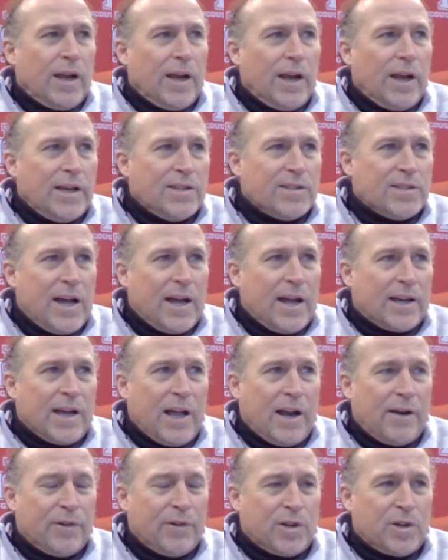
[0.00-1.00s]
He's got
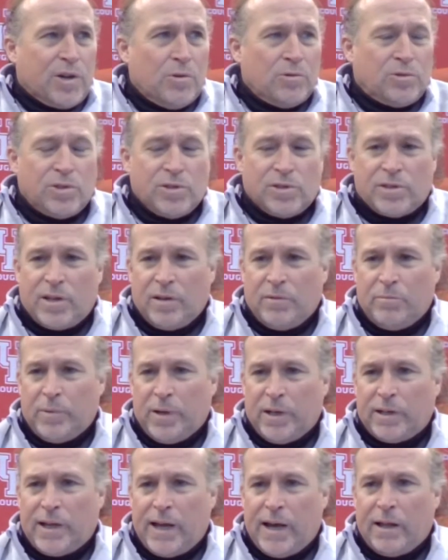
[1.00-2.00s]
kind of a coach's kid
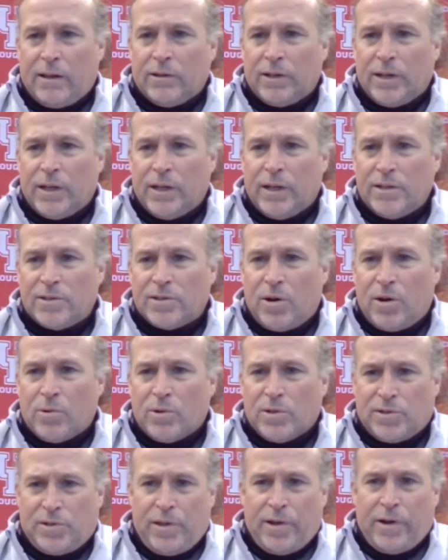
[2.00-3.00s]
mentality. He's
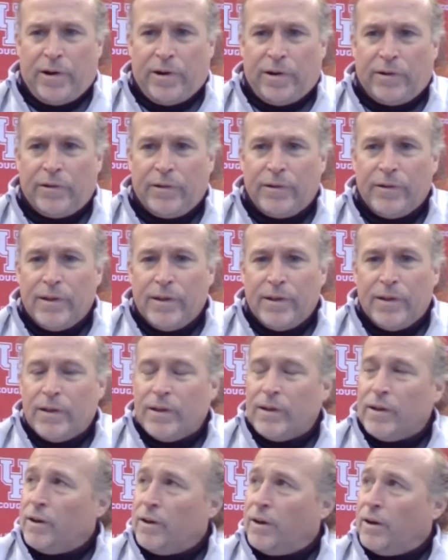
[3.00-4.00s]
always there.
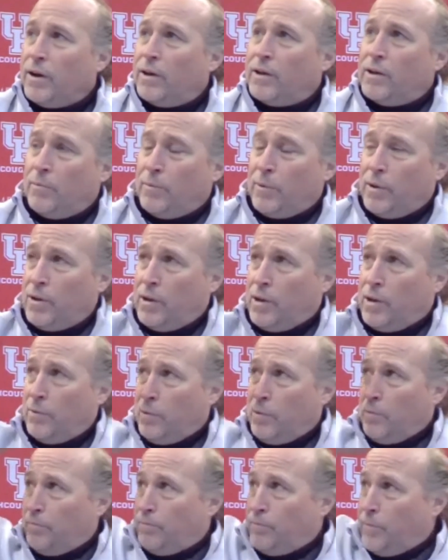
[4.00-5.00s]

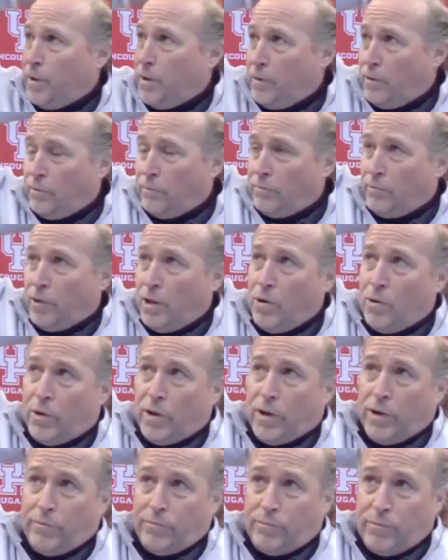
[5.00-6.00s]
Him and
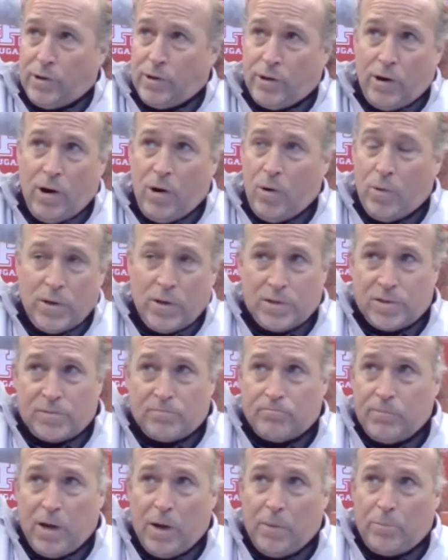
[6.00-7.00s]
Logan are
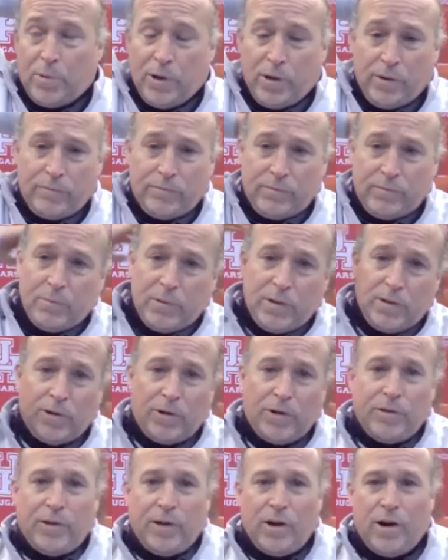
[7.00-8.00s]
always up here. I mean, they're
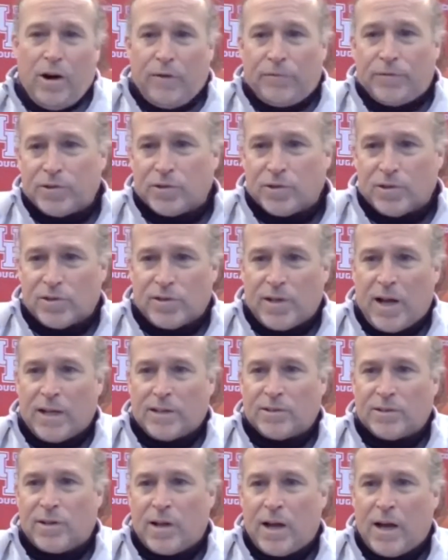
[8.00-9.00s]
in the offices
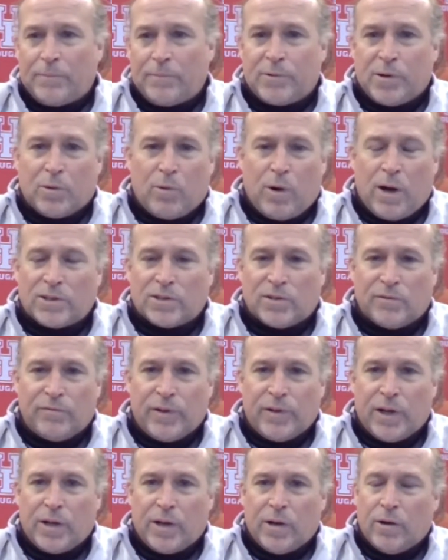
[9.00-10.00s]
nonstop. They're watching
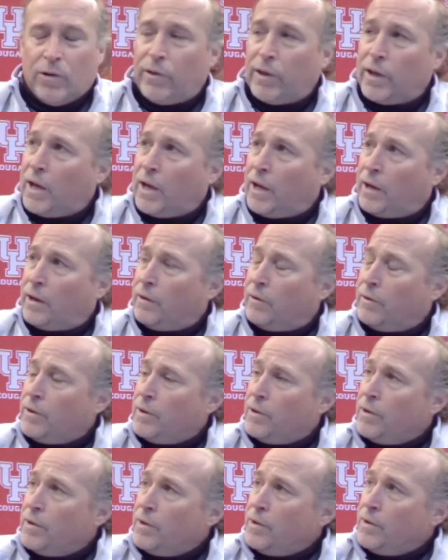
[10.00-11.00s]
video. They got a
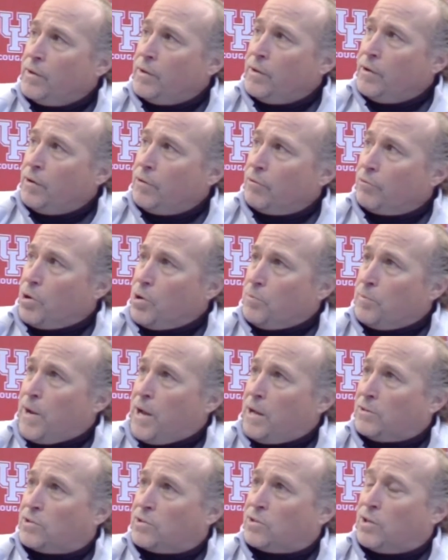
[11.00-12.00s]
room
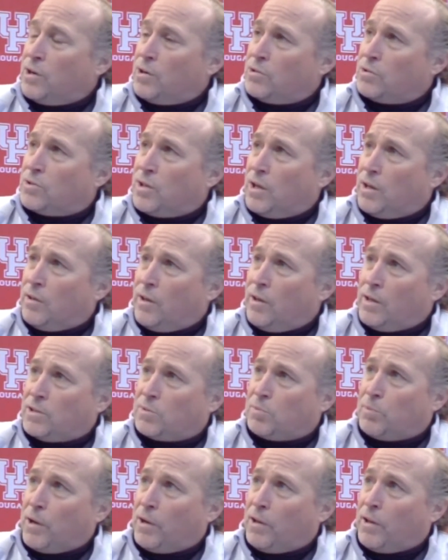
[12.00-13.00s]
downstairs that they
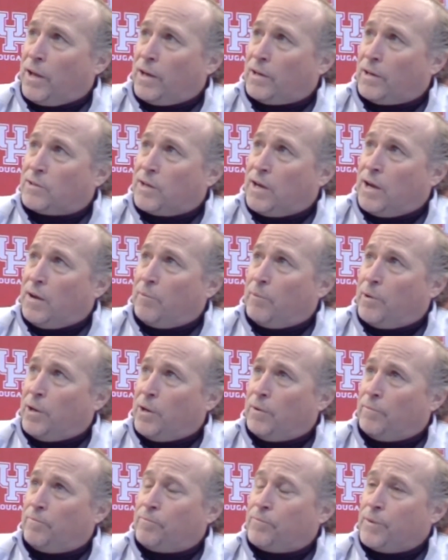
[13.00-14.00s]
spend a lot of time
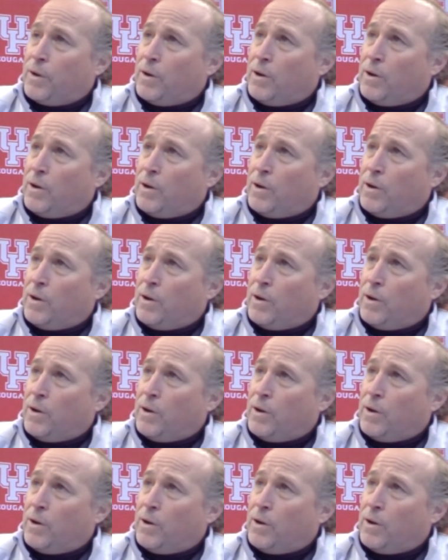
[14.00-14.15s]
in.